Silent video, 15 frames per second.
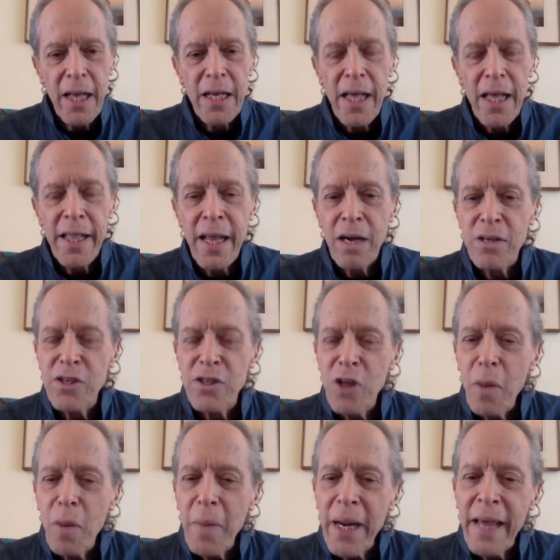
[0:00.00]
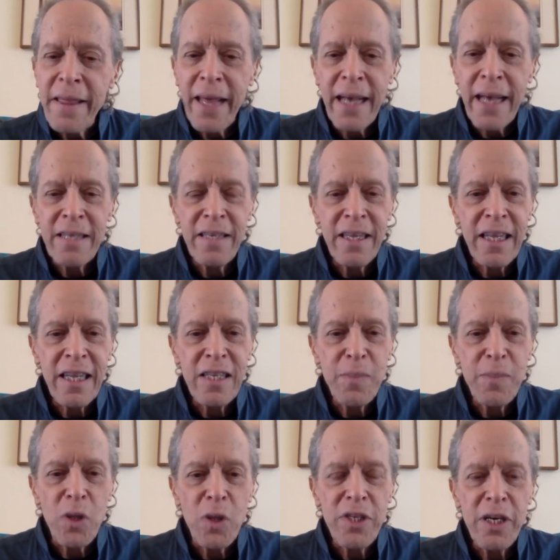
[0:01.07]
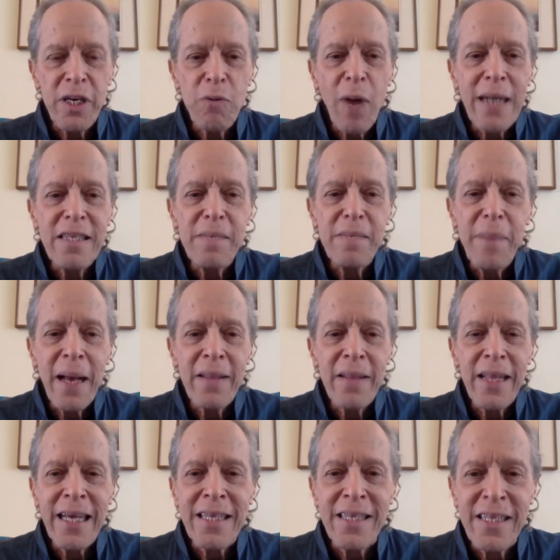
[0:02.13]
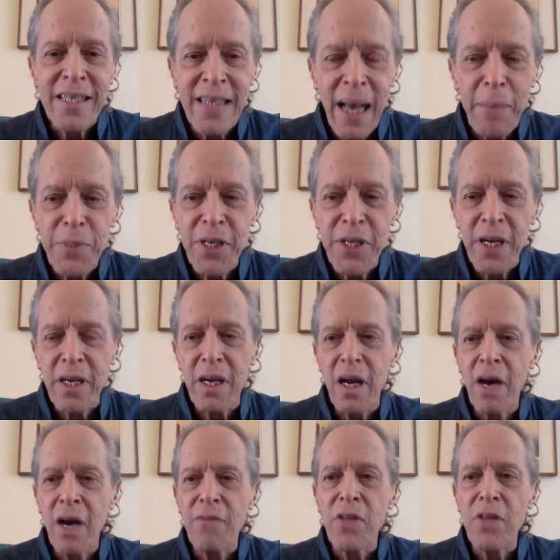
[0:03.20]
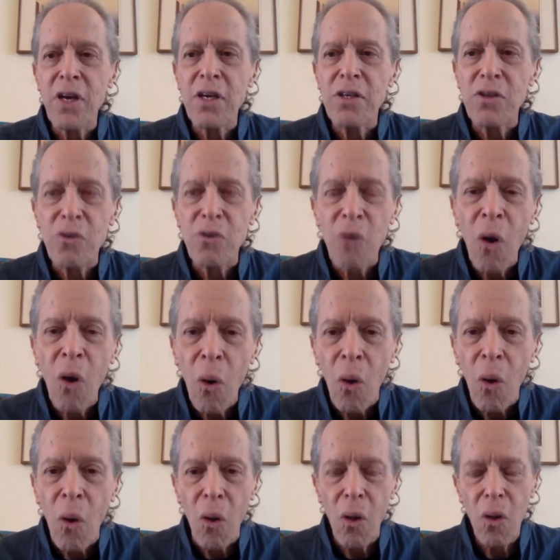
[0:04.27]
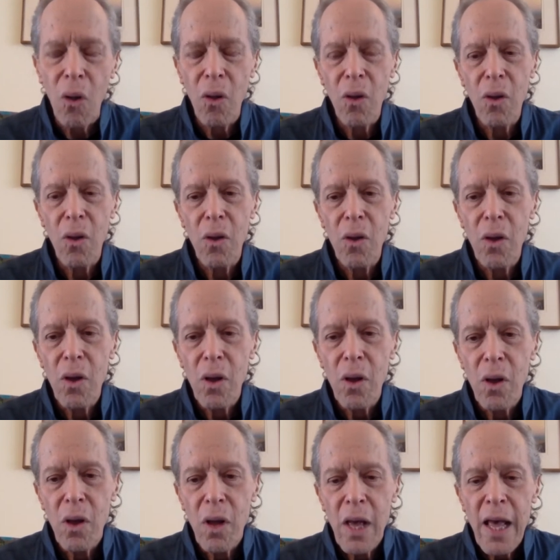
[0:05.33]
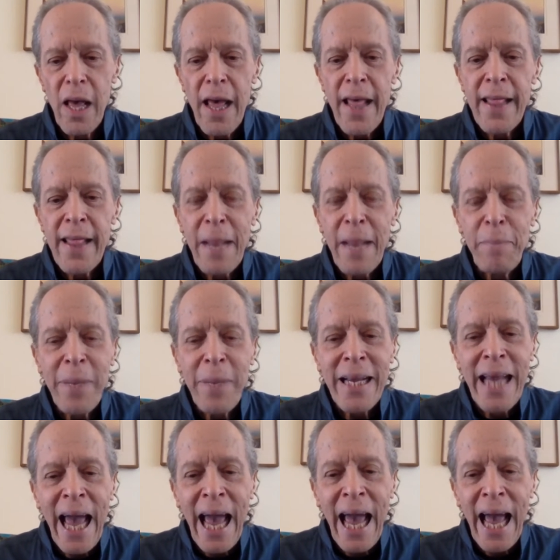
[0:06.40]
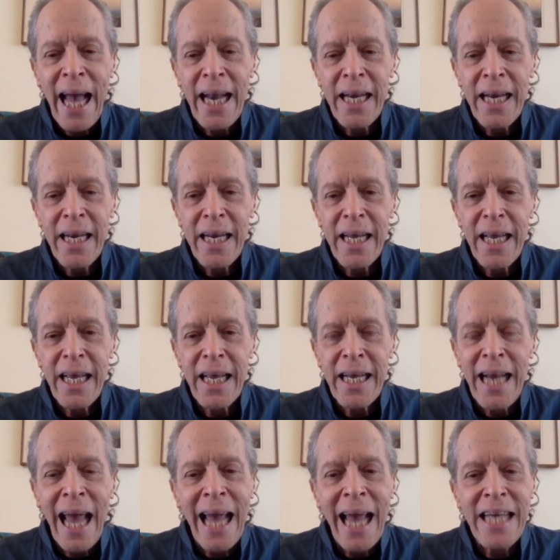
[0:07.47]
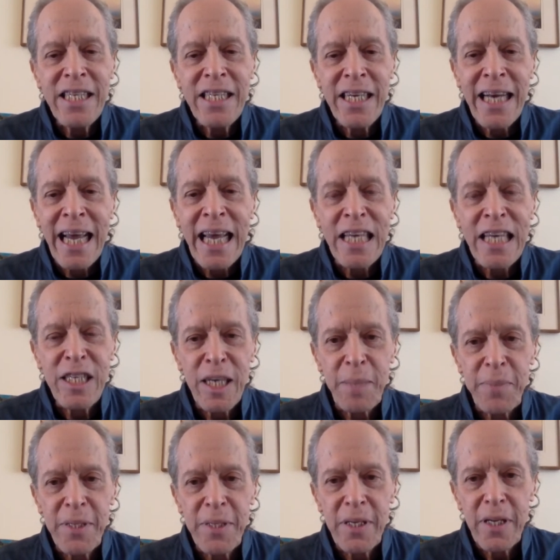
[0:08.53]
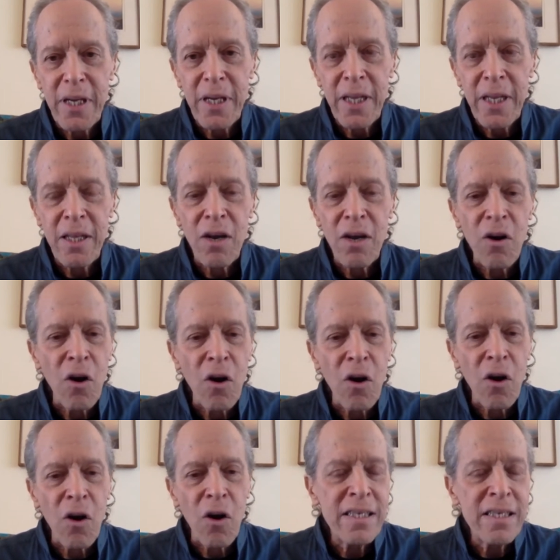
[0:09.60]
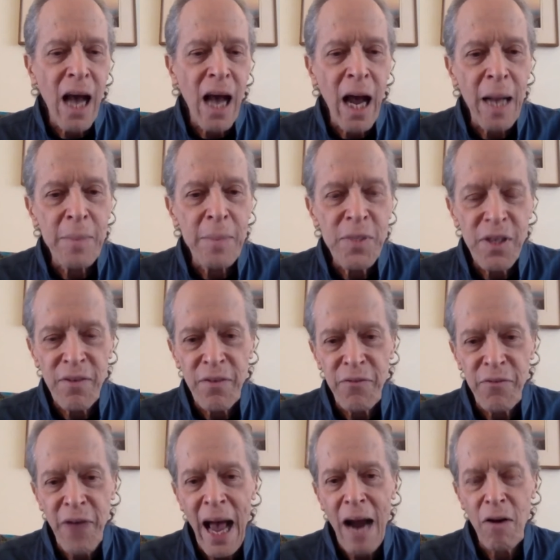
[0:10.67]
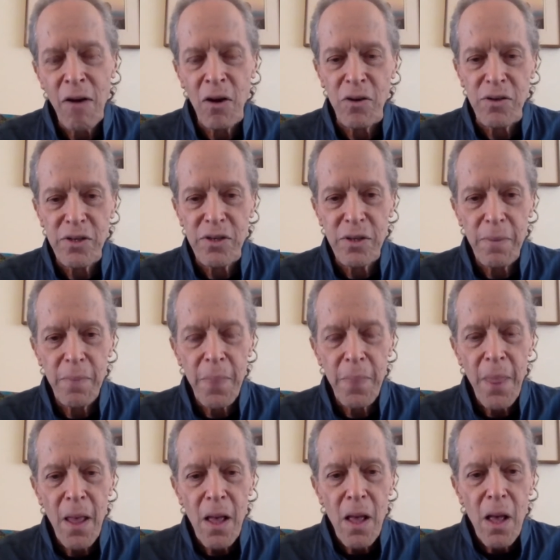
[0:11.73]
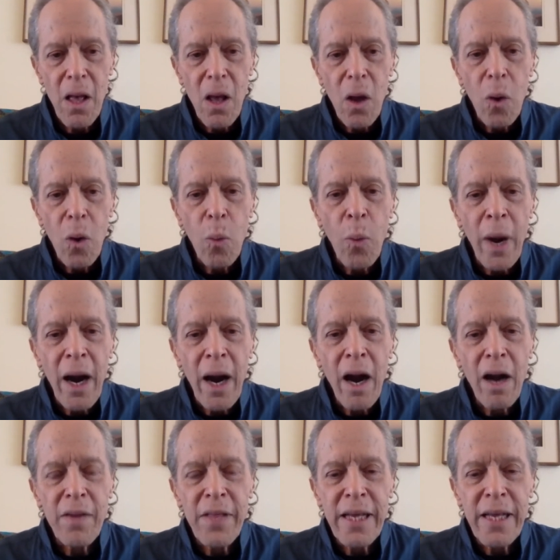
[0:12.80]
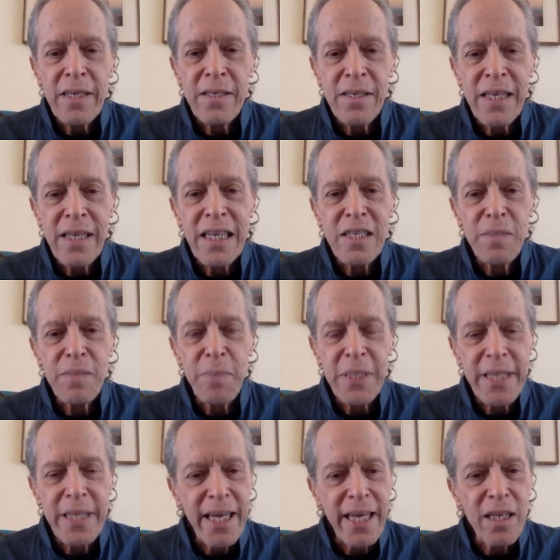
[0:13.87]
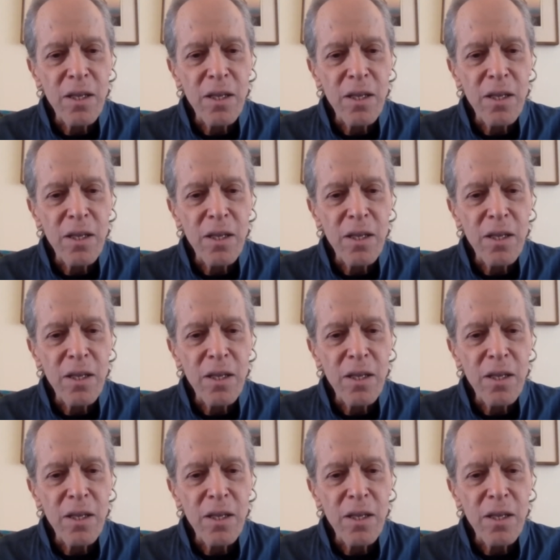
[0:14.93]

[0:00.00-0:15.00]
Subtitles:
There are so many things in these books. She writes about the inception of the control that began in ancient Egypt at the earliest times of the pharaohs, where these particular